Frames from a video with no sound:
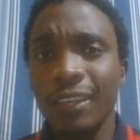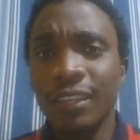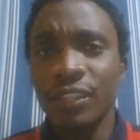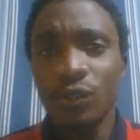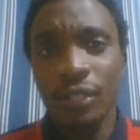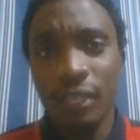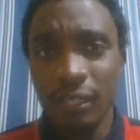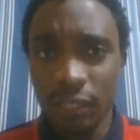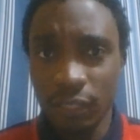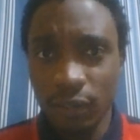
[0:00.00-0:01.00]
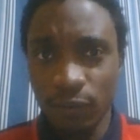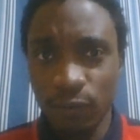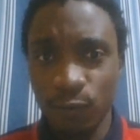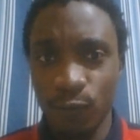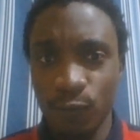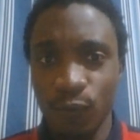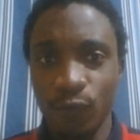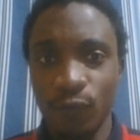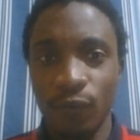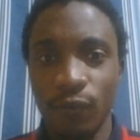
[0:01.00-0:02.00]
it is not healthy for
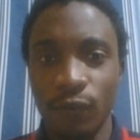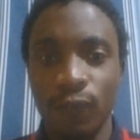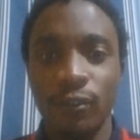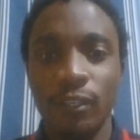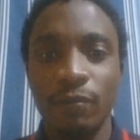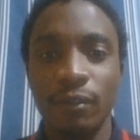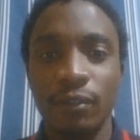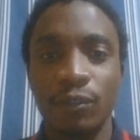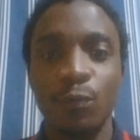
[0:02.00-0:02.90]
someone